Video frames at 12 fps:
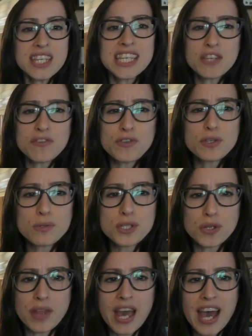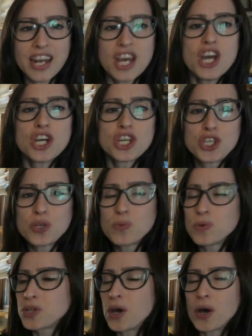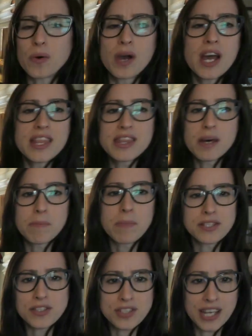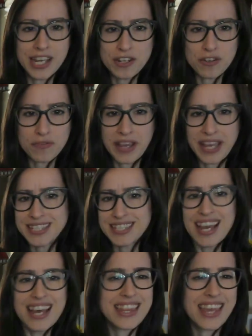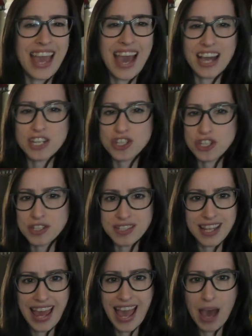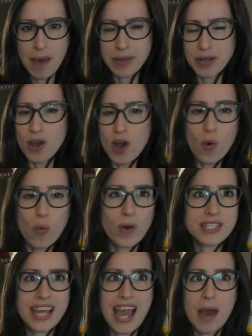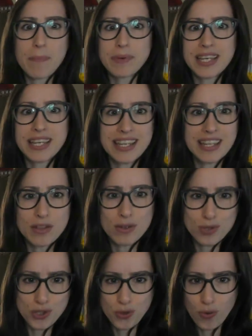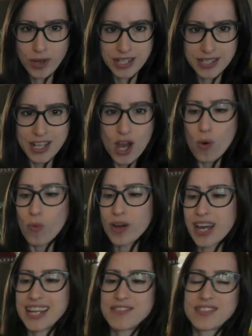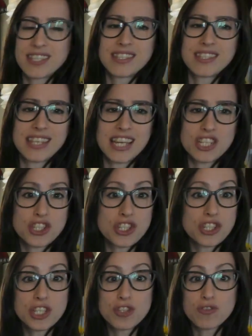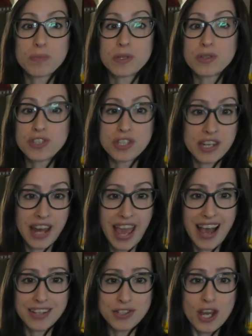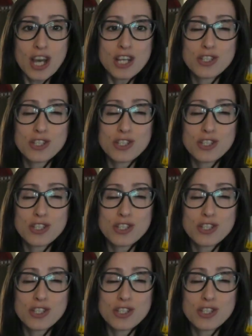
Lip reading: If you do that, you will know the muscles it innervates, the actions that happen, what's happening in those joints, what kind of sensation distribution it has.